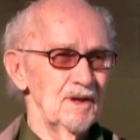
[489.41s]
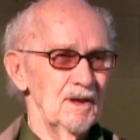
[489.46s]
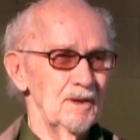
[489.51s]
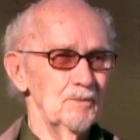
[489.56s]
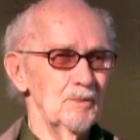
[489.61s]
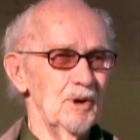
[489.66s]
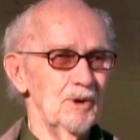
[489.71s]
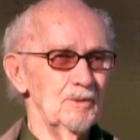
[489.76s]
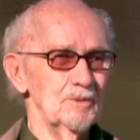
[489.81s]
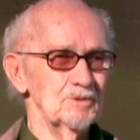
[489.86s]

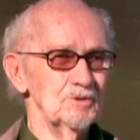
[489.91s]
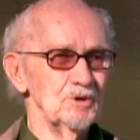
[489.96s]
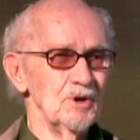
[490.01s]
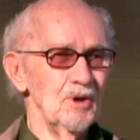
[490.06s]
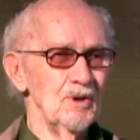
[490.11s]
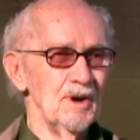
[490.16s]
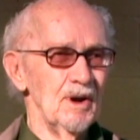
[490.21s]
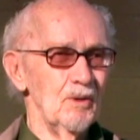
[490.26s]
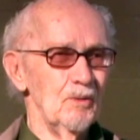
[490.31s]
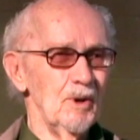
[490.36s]
And we was
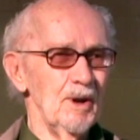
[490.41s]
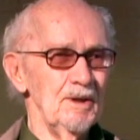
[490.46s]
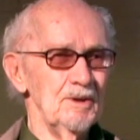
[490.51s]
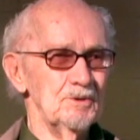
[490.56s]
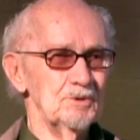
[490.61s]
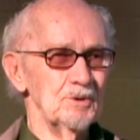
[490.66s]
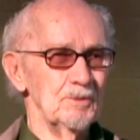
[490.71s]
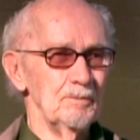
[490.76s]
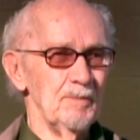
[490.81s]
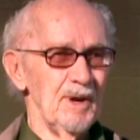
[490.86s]
on our way
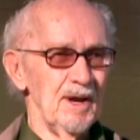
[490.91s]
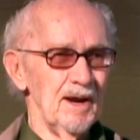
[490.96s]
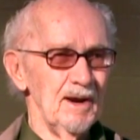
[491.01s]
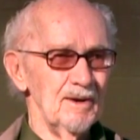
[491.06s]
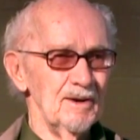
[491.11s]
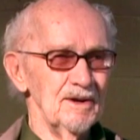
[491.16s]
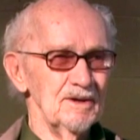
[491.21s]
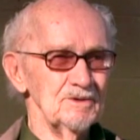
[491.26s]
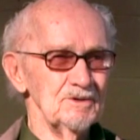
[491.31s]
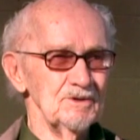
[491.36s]
to
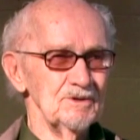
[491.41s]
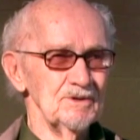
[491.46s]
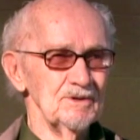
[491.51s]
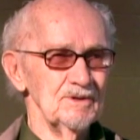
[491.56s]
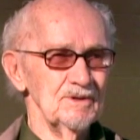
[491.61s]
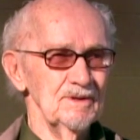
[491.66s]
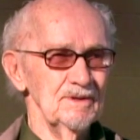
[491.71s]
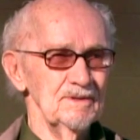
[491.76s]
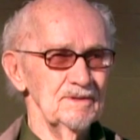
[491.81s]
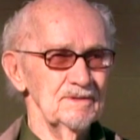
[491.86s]

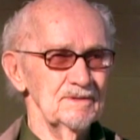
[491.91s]
Paris.